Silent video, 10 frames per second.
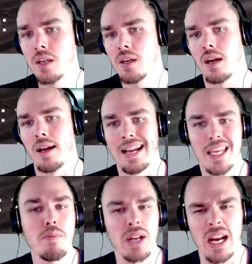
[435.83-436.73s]
I
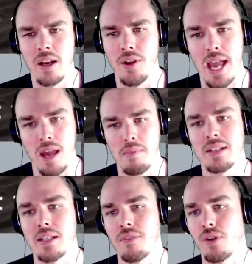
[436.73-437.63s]
keep an eye on
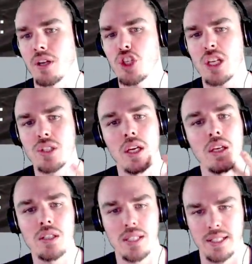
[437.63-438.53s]
adamantite
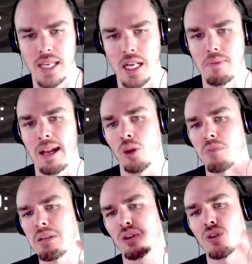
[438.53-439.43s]
Francescas, titanium alloy
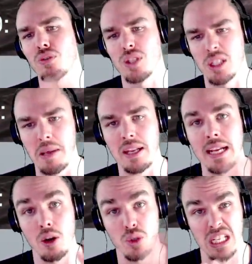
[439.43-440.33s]
mirrors, dispelling
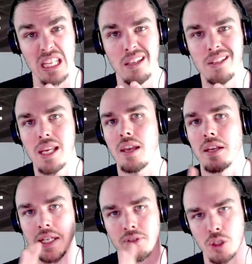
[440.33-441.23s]
arrows, and king's cake,
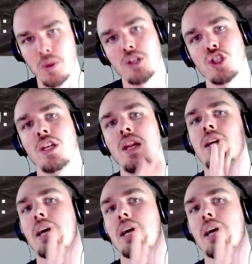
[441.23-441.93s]
and I have a spreadsheet.